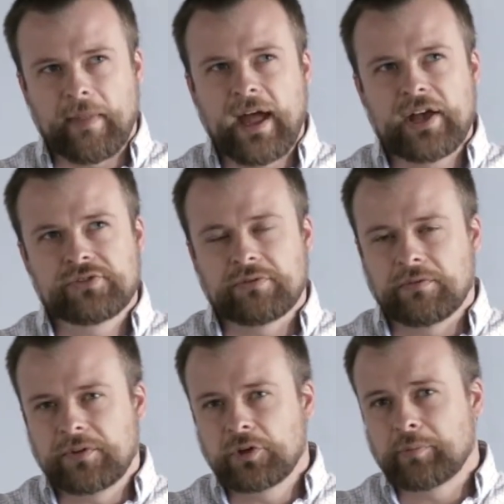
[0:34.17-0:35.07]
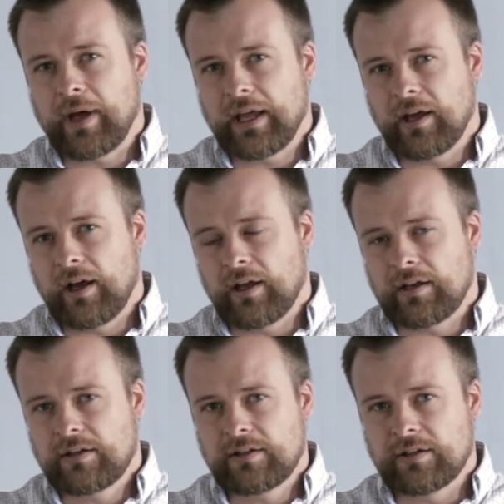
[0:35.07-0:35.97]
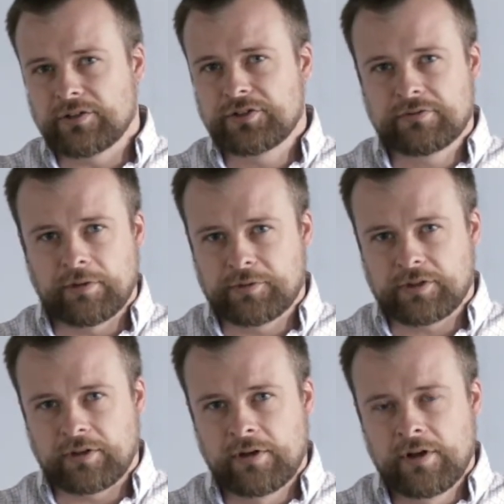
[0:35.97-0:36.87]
as revealed by God in Scripture.